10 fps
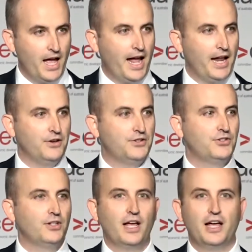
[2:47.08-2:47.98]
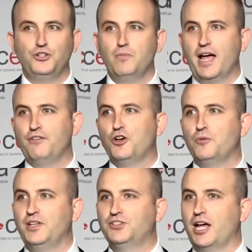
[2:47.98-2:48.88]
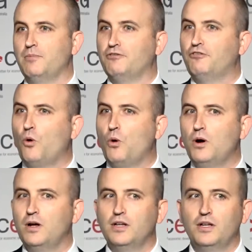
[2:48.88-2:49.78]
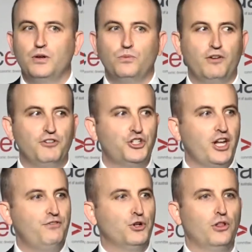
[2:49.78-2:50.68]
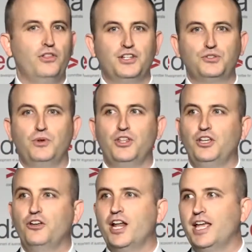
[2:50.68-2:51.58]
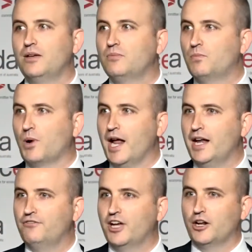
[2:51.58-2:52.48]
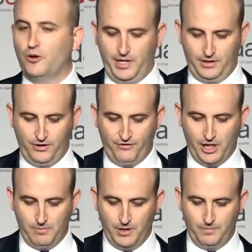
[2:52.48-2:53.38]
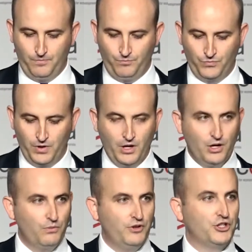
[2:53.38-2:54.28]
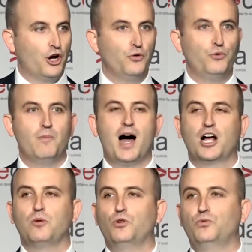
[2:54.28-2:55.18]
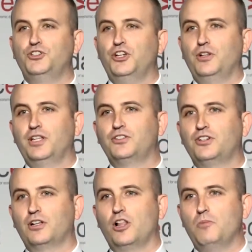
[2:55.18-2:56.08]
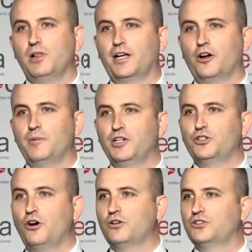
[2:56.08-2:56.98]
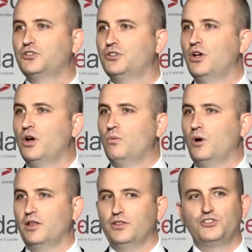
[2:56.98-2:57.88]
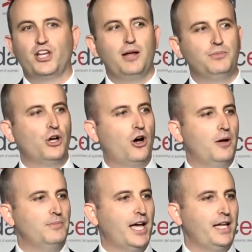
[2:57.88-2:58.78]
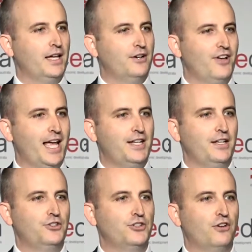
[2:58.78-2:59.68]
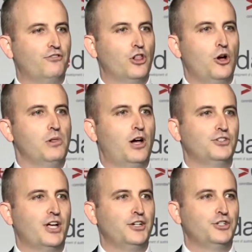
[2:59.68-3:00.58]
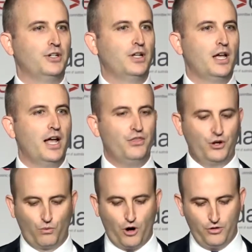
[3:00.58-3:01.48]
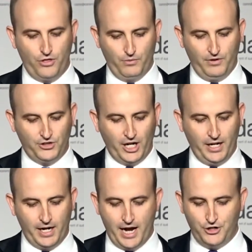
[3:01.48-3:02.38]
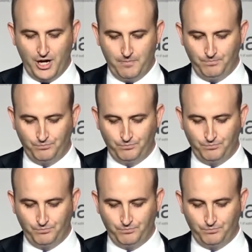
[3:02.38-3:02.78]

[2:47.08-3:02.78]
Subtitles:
And as you may have heard me say before, we've achieved all of this with a unique brand of economic development. We've shown remarkable resilience to global economic shocks, while at the same time taking advantage of globalisation and the growth that we've seen in Asia.